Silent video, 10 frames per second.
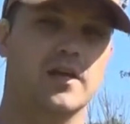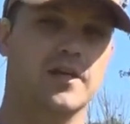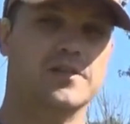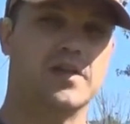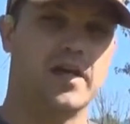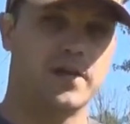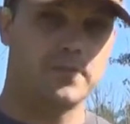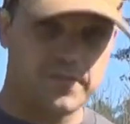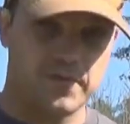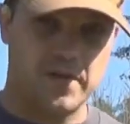is
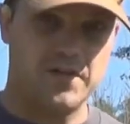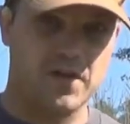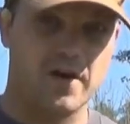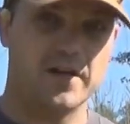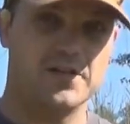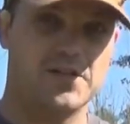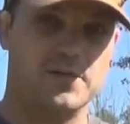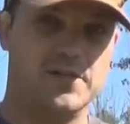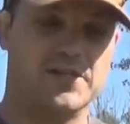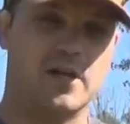the target is going to
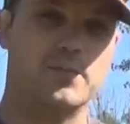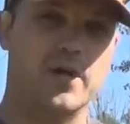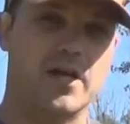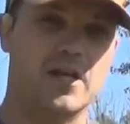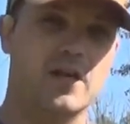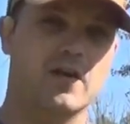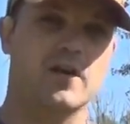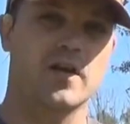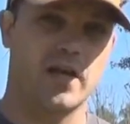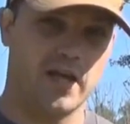be set up back
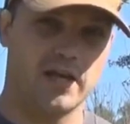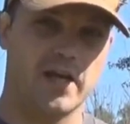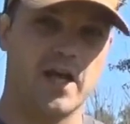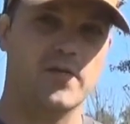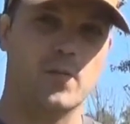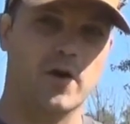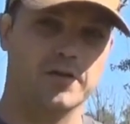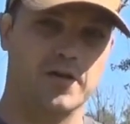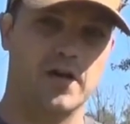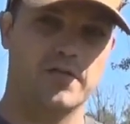here, and I have it
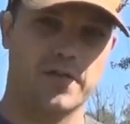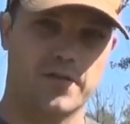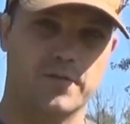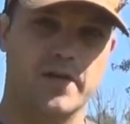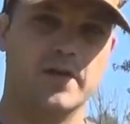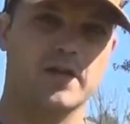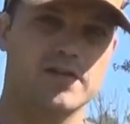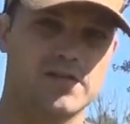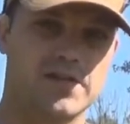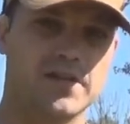marked off 3,
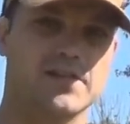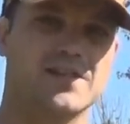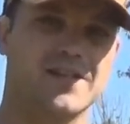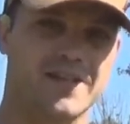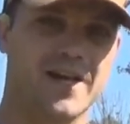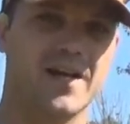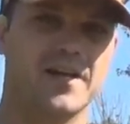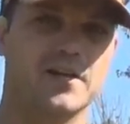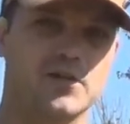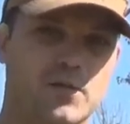6,
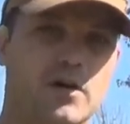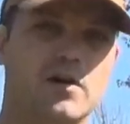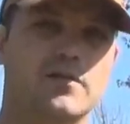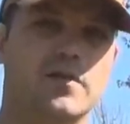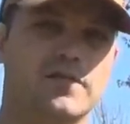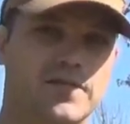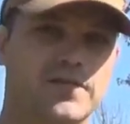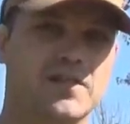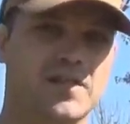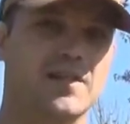9, 12,
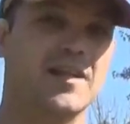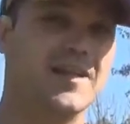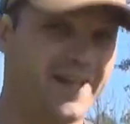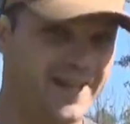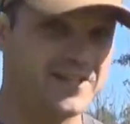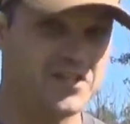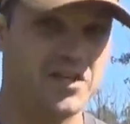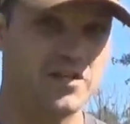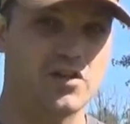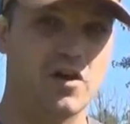15, and
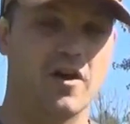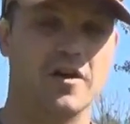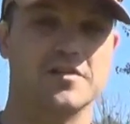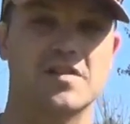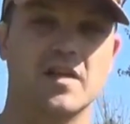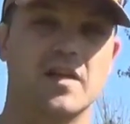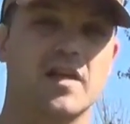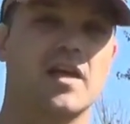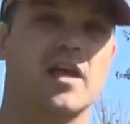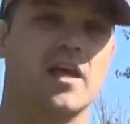18 yards.
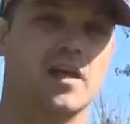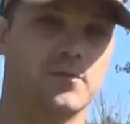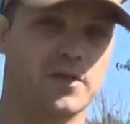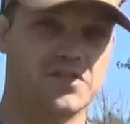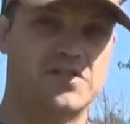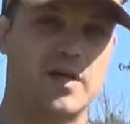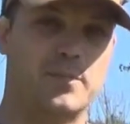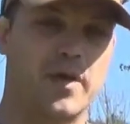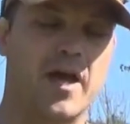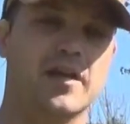And I'm going to
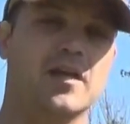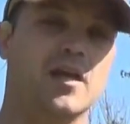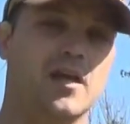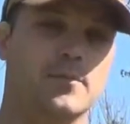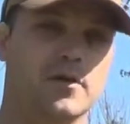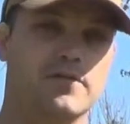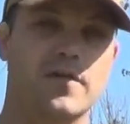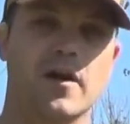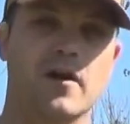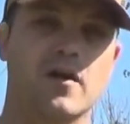step back and I'm going to
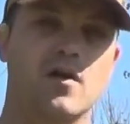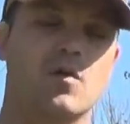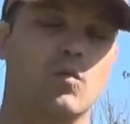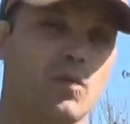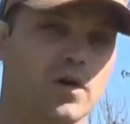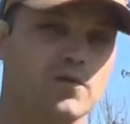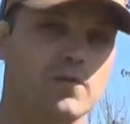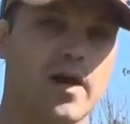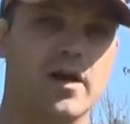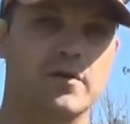fire one
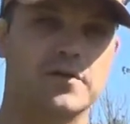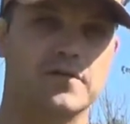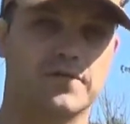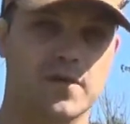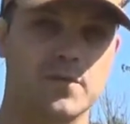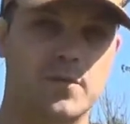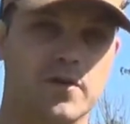round from the